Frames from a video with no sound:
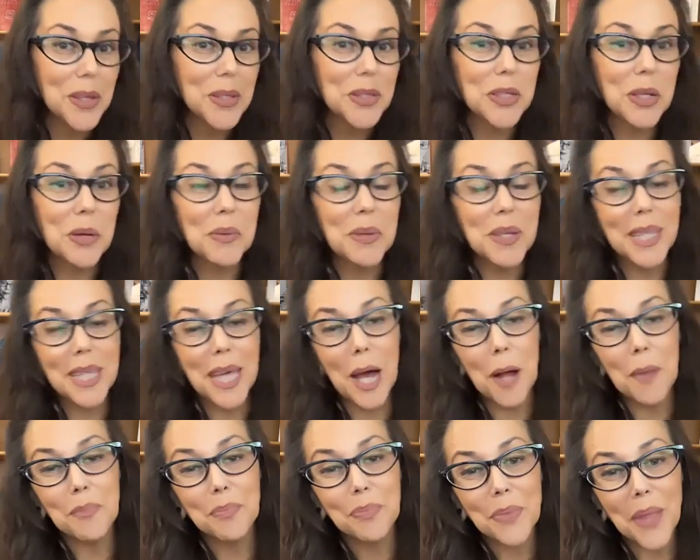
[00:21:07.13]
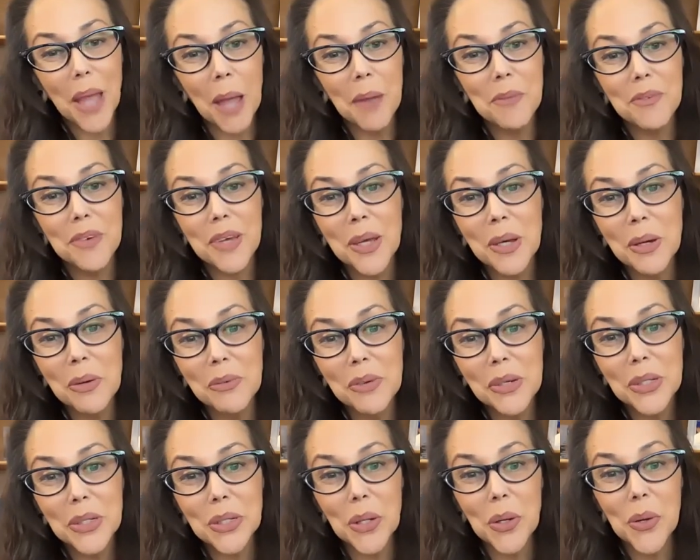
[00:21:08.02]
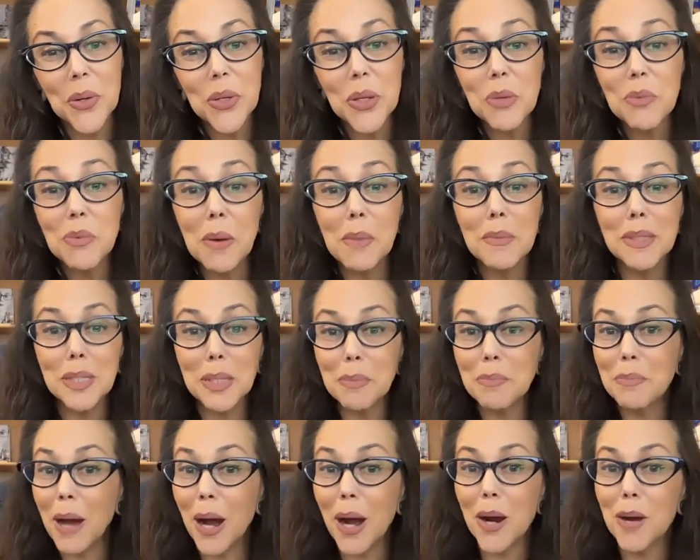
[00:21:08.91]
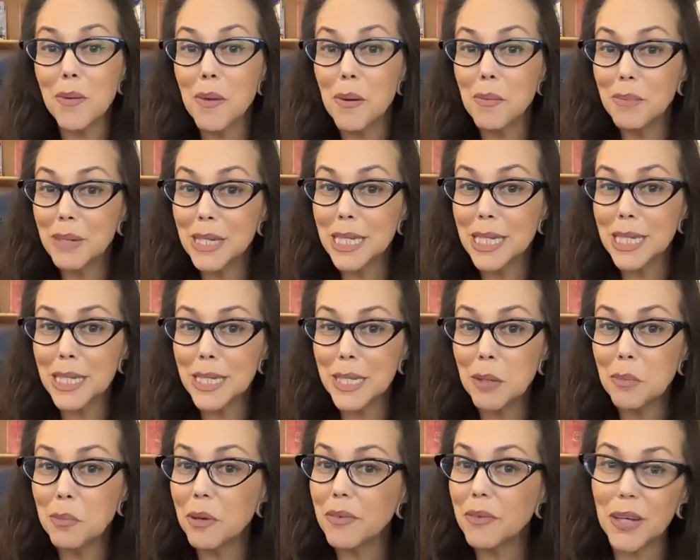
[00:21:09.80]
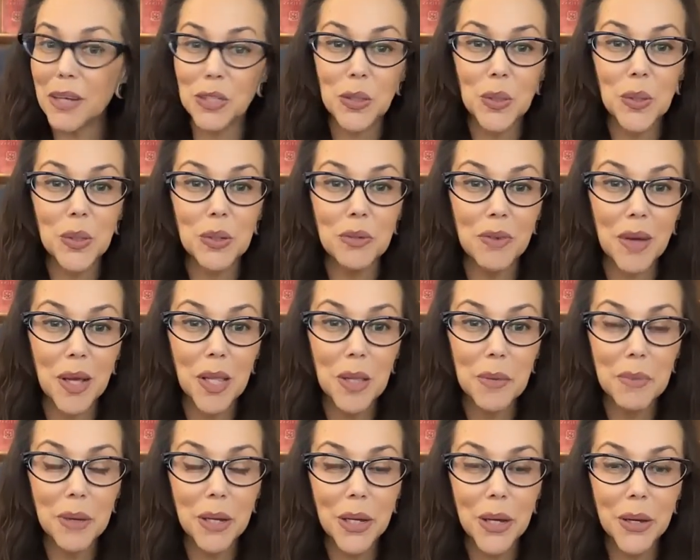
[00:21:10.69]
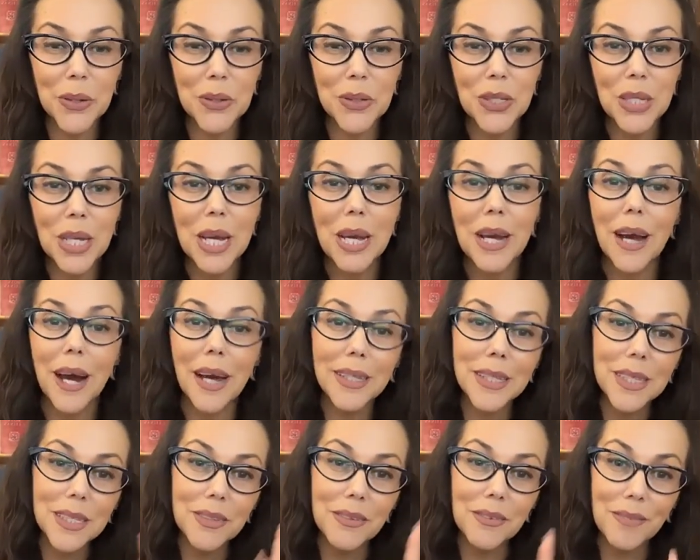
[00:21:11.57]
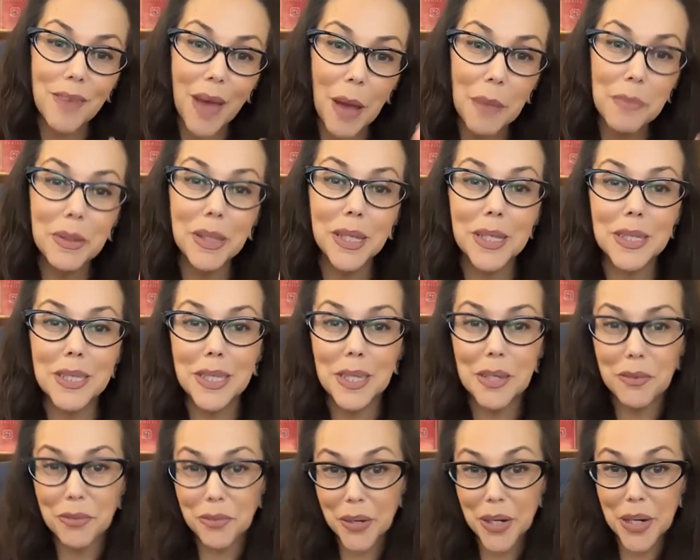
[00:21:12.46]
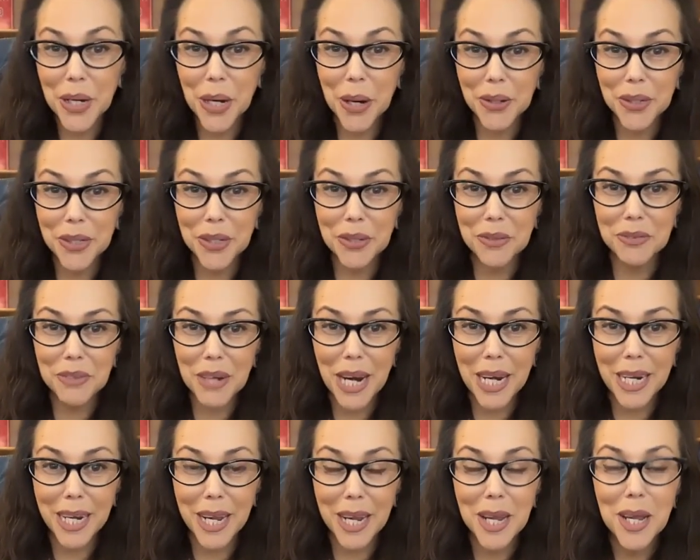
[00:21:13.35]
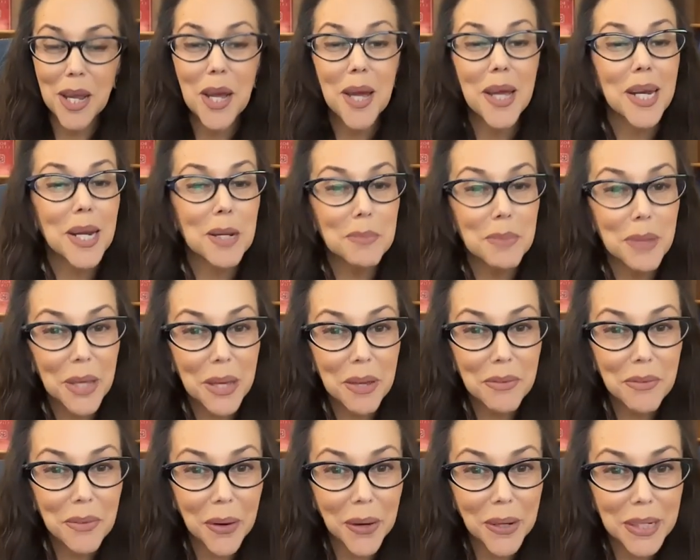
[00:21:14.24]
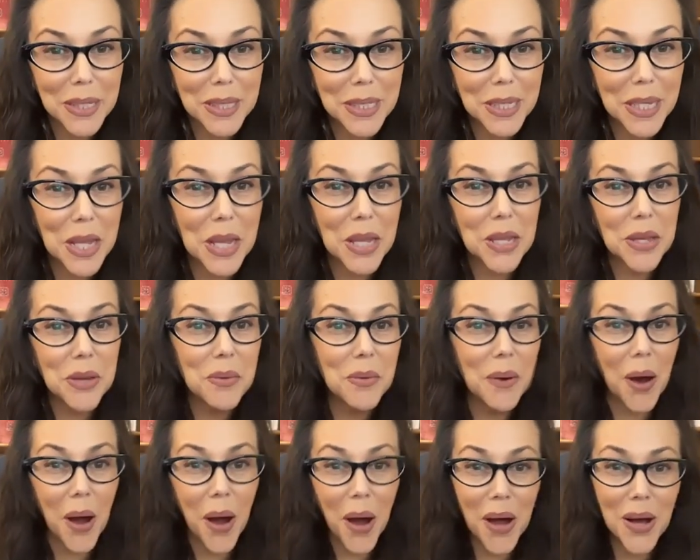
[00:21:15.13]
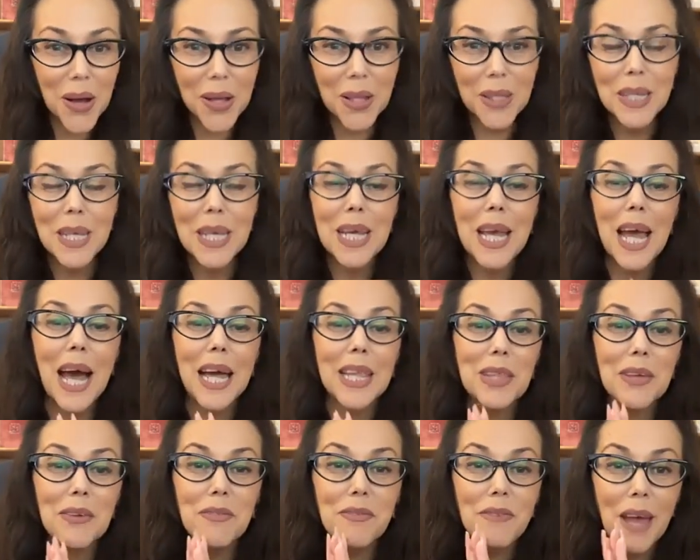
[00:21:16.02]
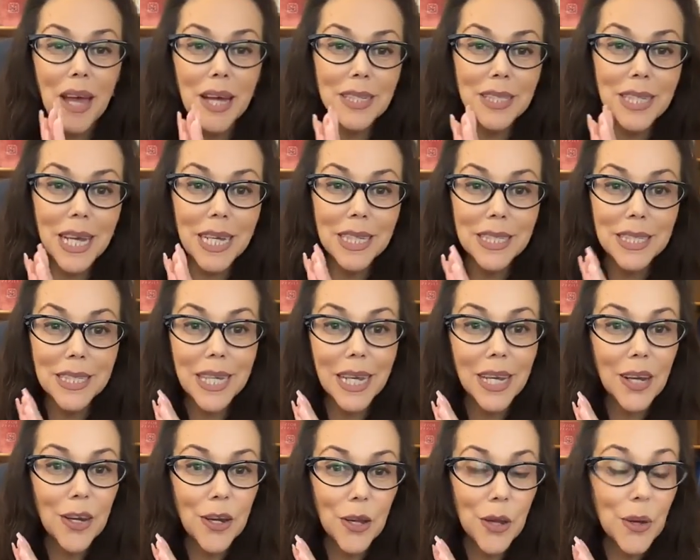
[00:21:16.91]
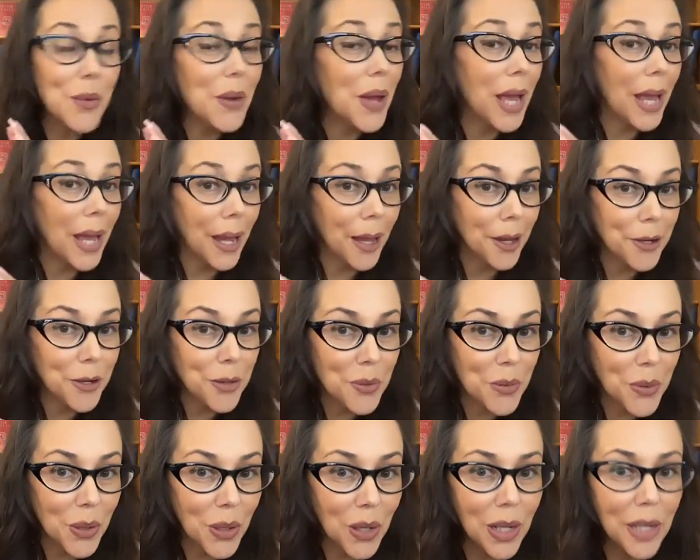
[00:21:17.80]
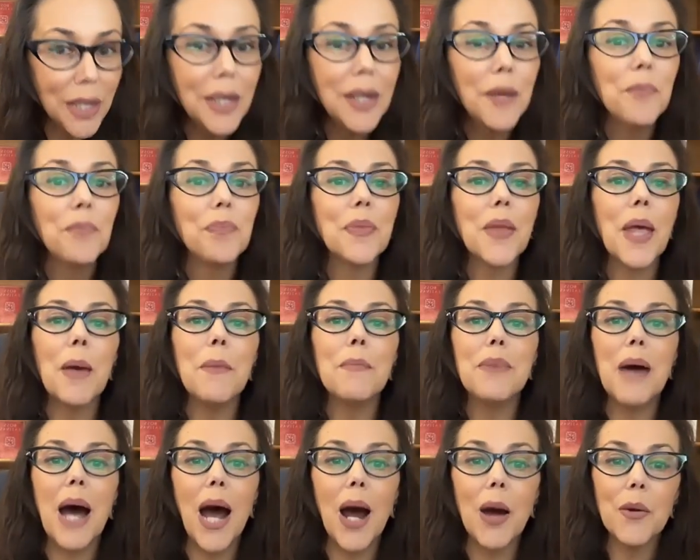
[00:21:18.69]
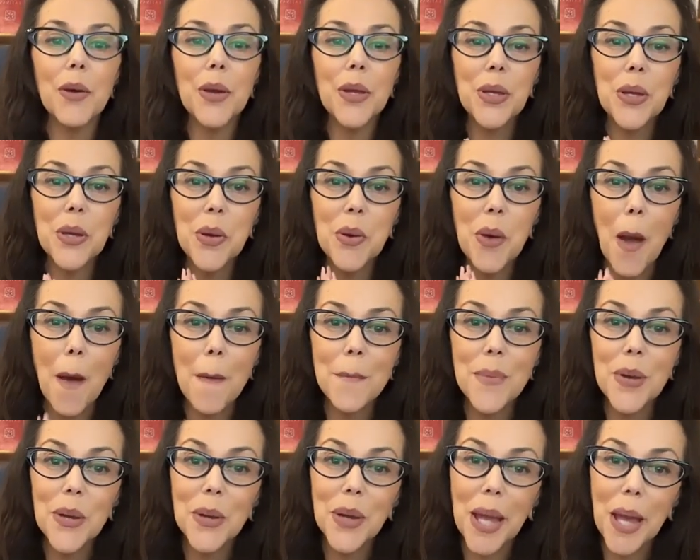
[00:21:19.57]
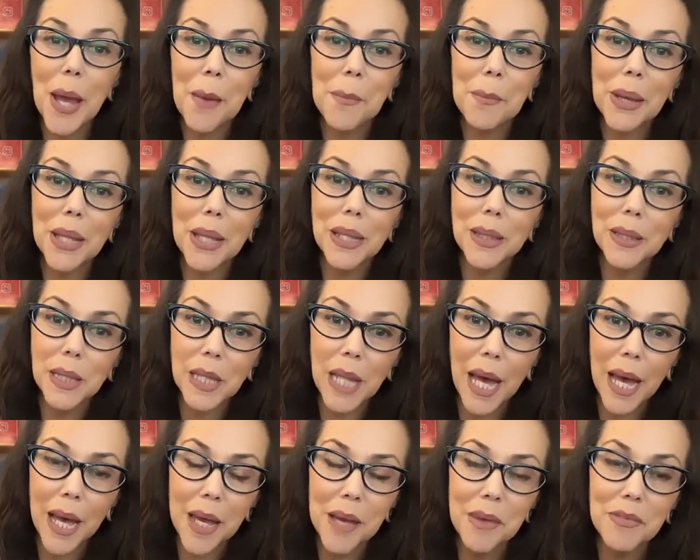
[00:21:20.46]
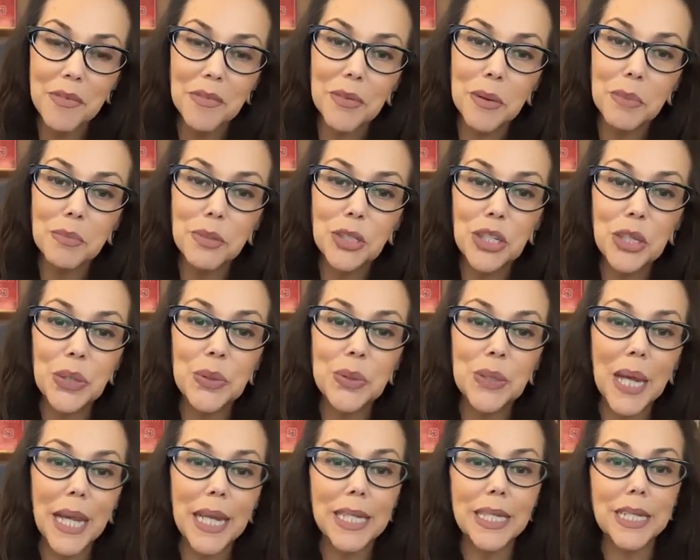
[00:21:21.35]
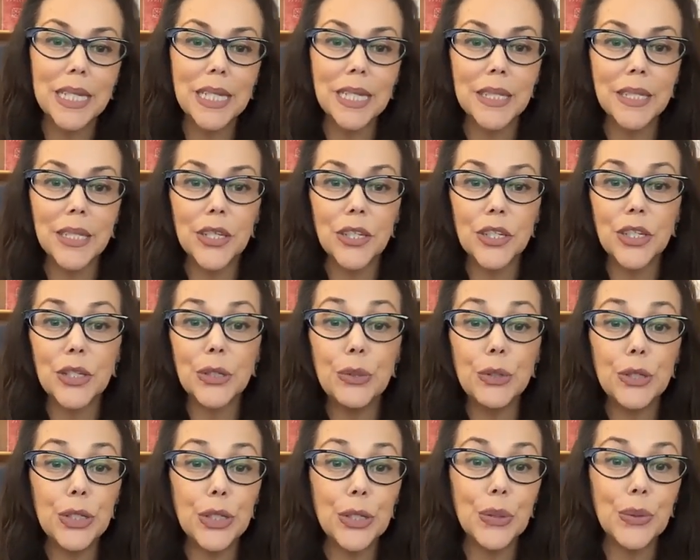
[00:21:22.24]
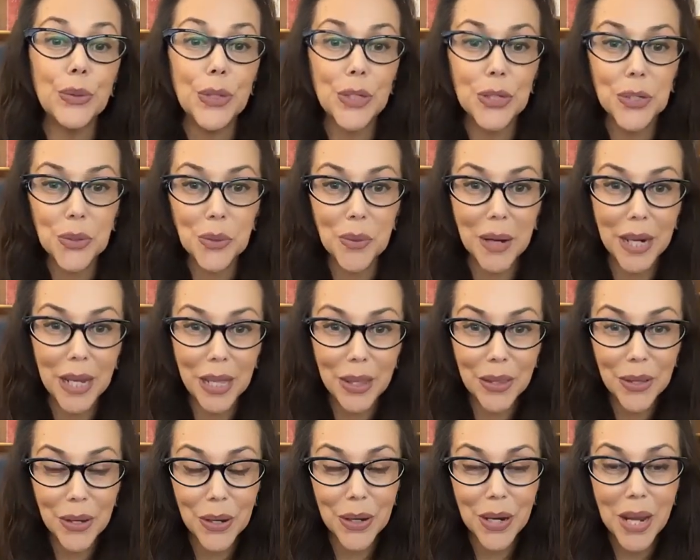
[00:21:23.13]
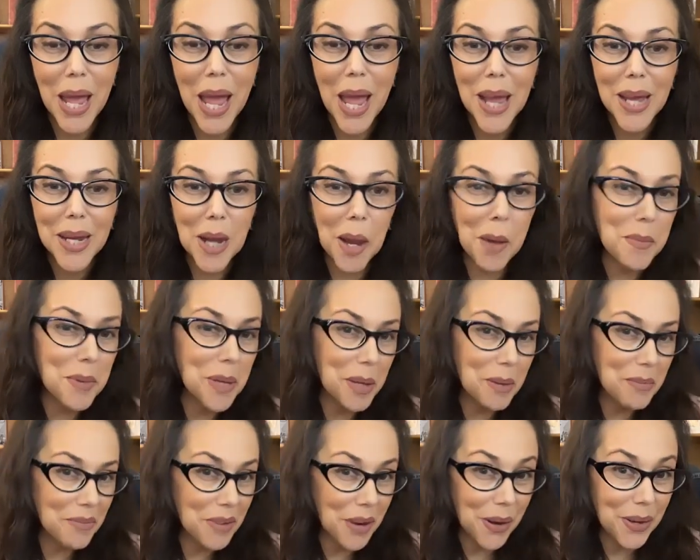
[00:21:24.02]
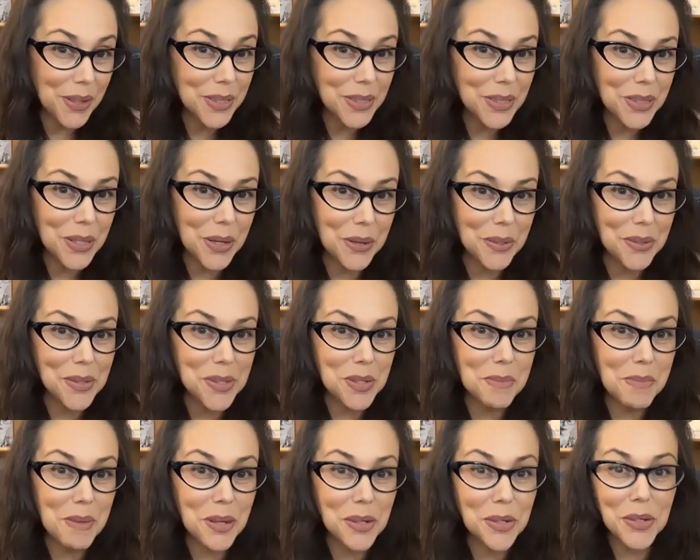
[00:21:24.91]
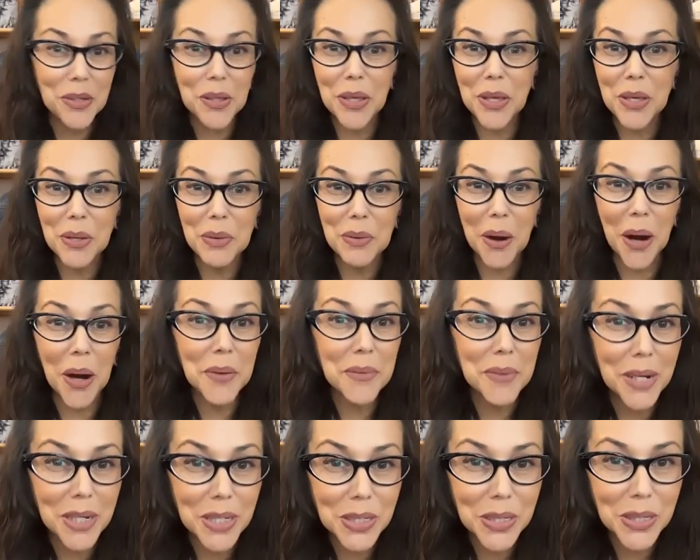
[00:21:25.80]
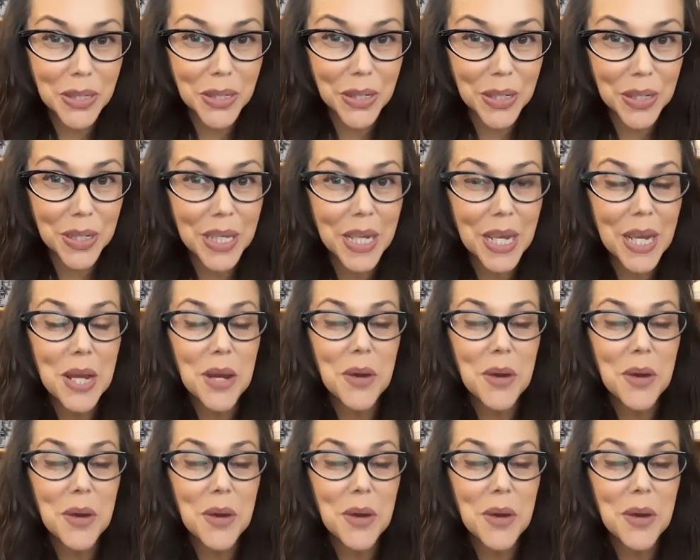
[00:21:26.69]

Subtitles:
So with that, I'm Vihil Vigil, your women's empowerment business and professional development coach on this fabulously free coaching Friday. I'm looking forward to seeing you all at the fantastic new annual Empower You Bootcamp live from June 19th to June 23rd, coming up very soon. So make sure that you are registered.